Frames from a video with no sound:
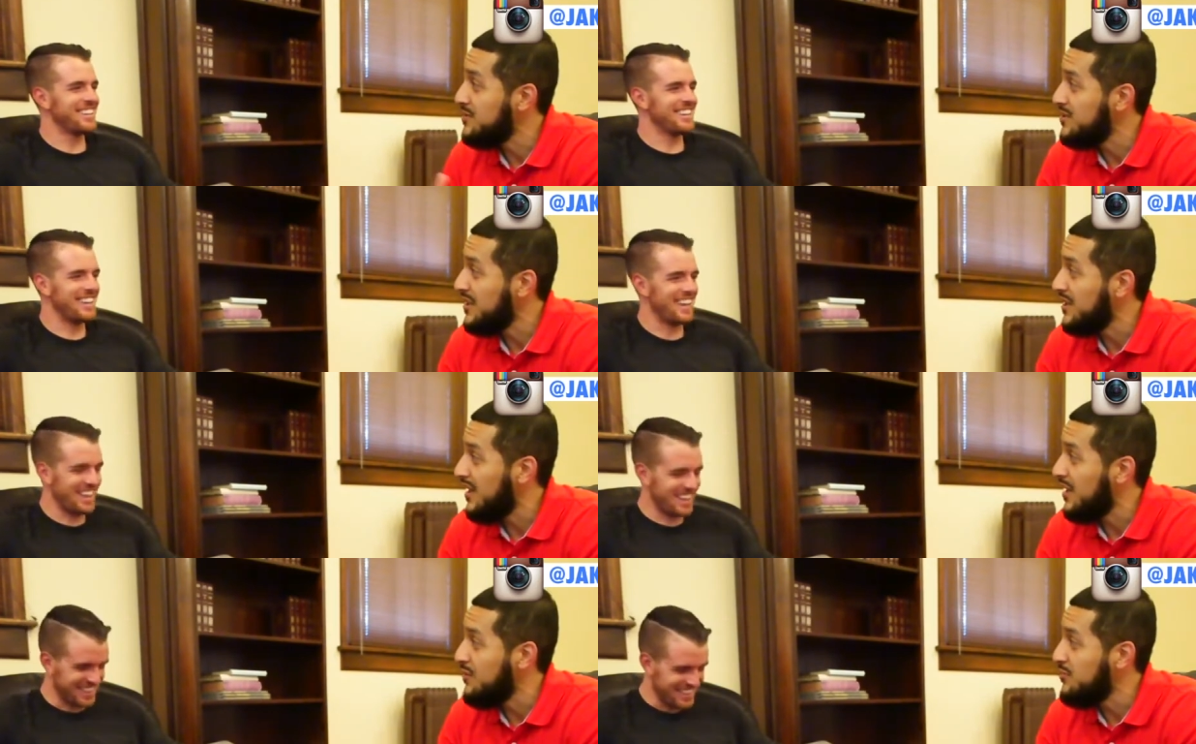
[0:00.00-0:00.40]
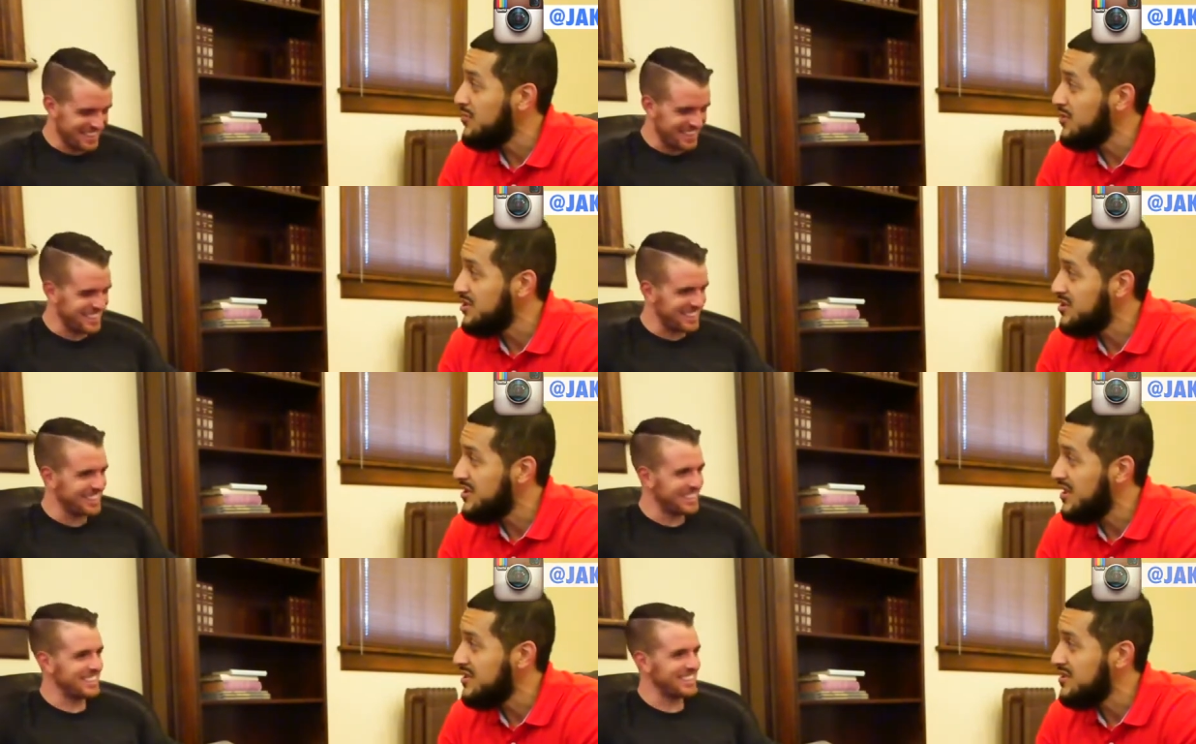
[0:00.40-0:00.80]
Speaker 1: Jake. I
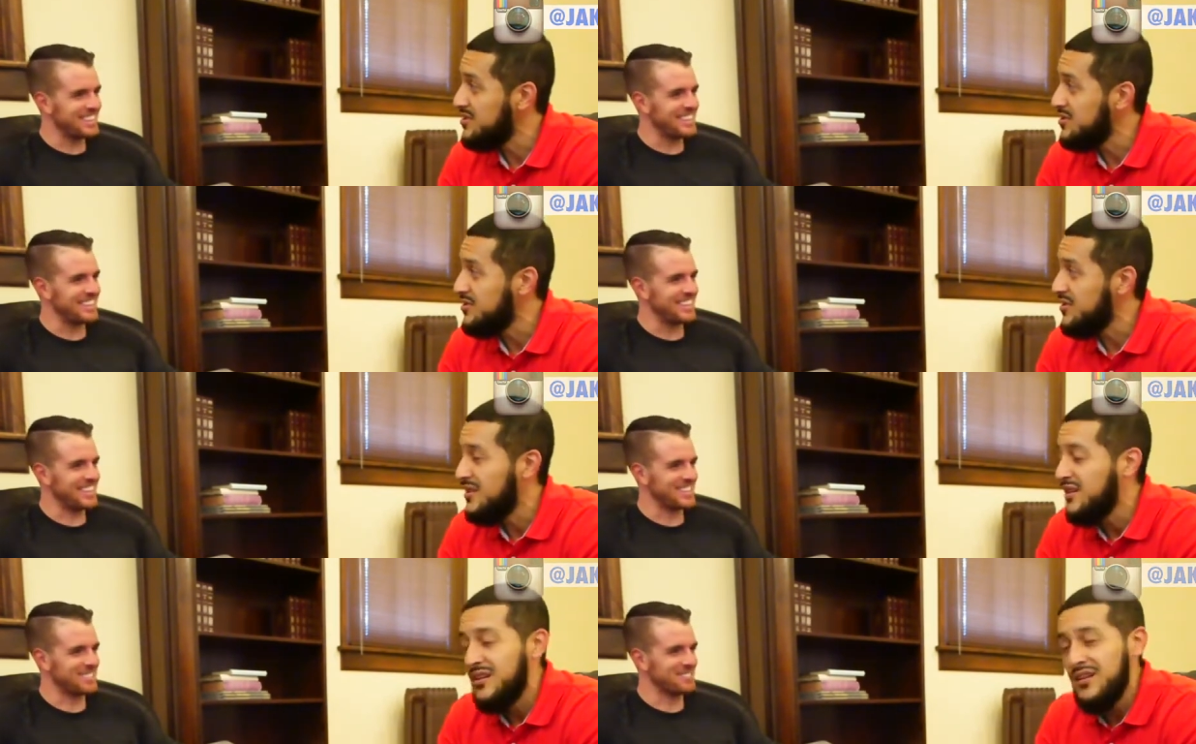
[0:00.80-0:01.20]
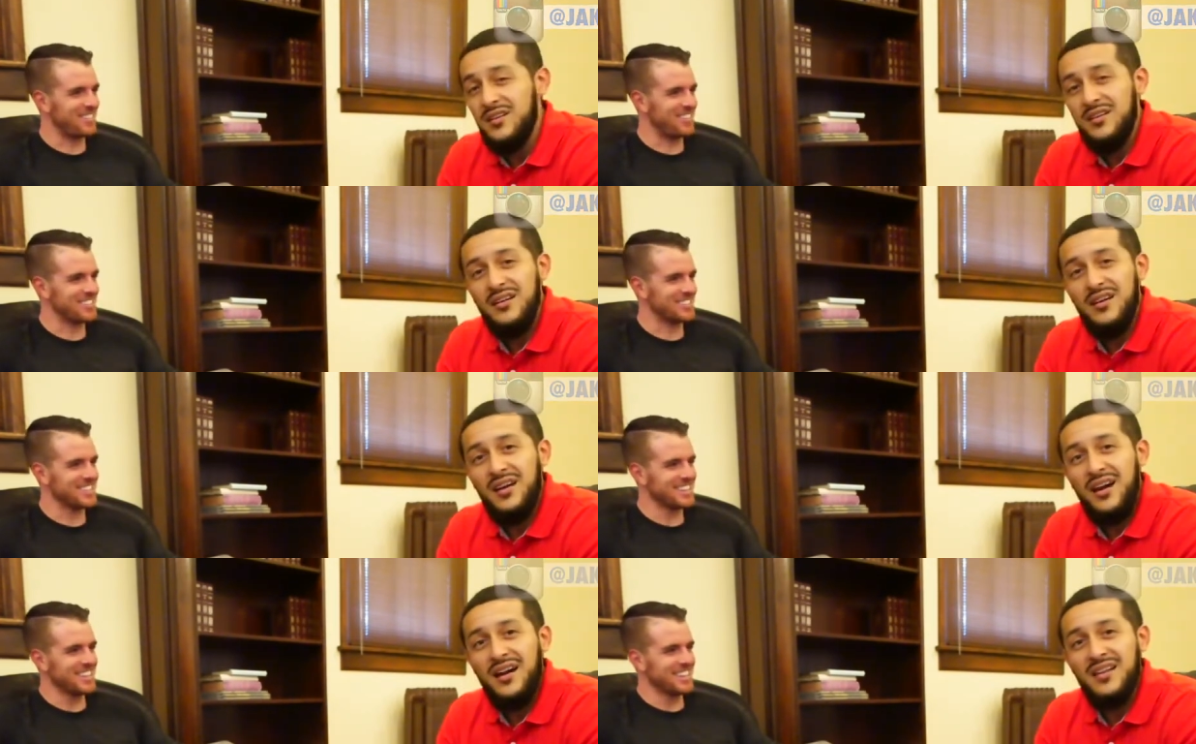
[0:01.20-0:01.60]
appreciate you. Thanks,
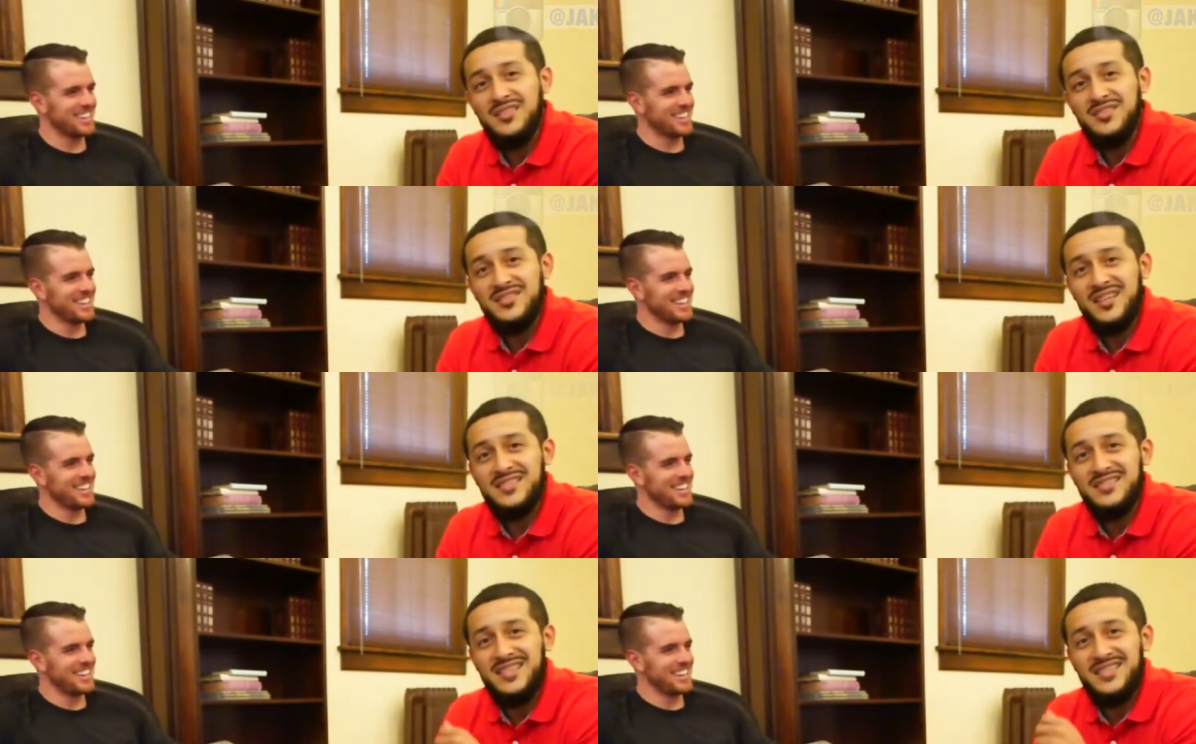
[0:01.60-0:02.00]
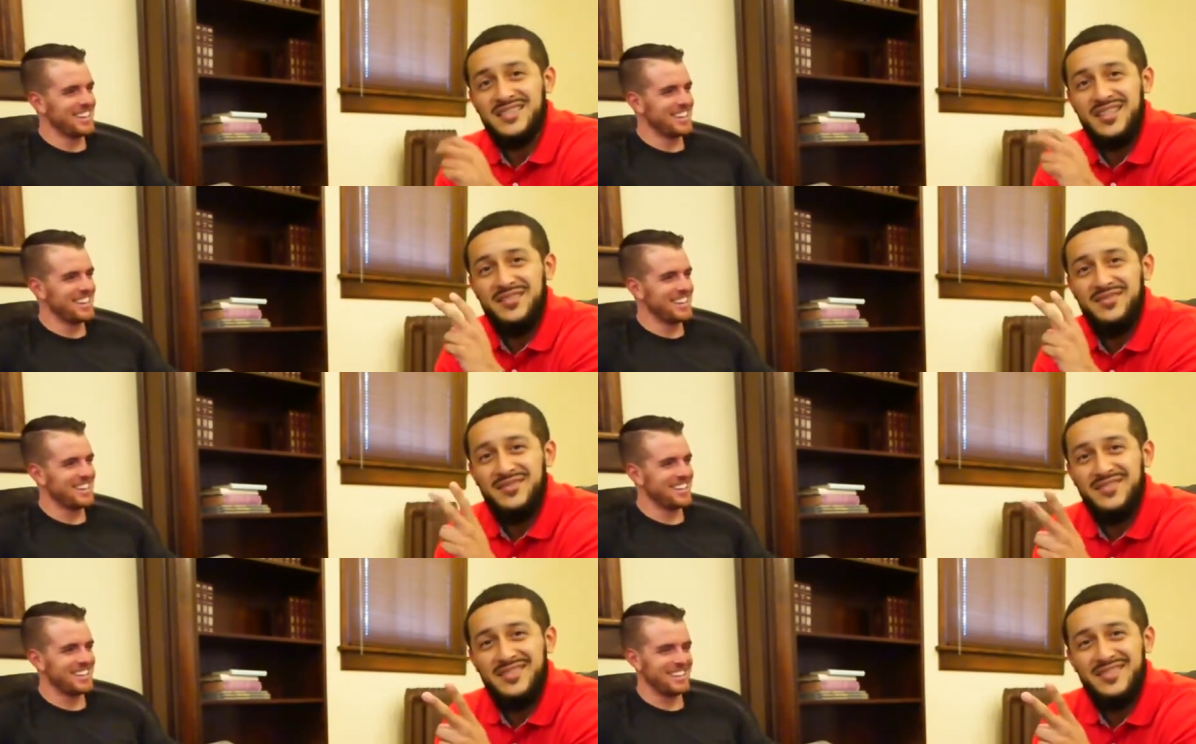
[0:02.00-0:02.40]
boss. I'll let you guys next time.